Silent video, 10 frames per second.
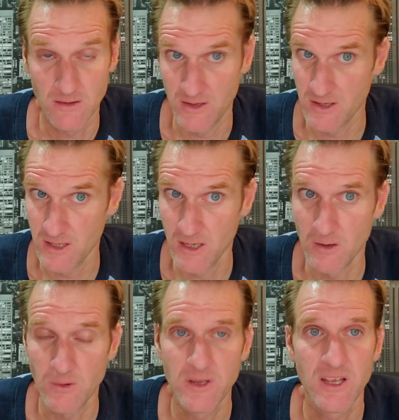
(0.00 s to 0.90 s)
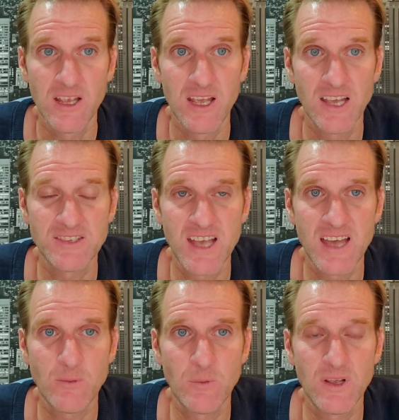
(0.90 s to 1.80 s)
There you go. He has
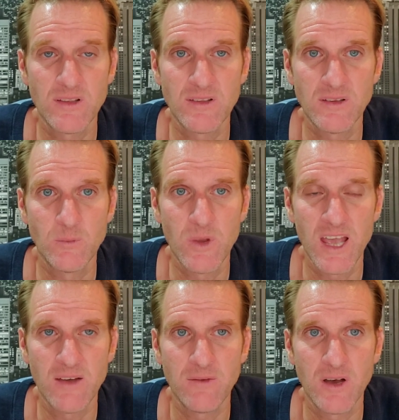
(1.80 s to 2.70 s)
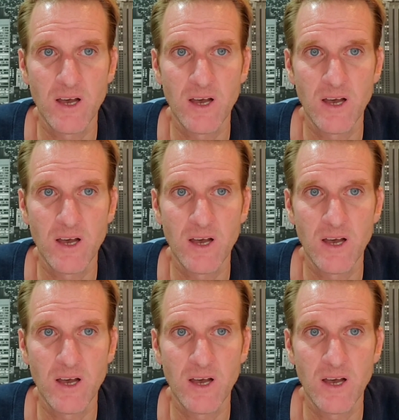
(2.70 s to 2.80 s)
that. We have